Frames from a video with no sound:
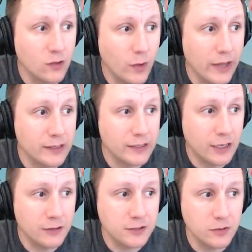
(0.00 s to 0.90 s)
in the way that it
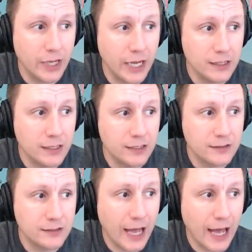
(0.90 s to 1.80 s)
tells you:
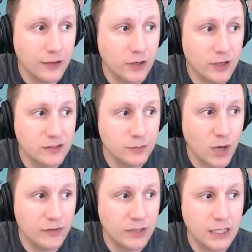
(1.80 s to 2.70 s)
alias, address,
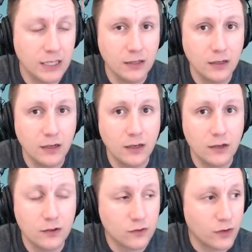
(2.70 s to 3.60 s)
private key,
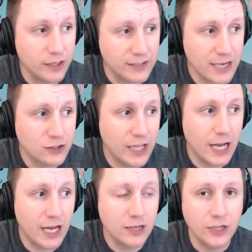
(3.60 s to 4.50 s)
transaction
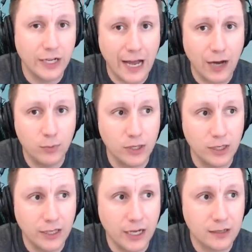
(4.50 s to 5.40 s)
hash, and output
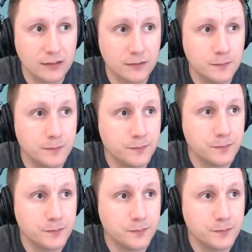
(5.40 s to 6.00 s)
index.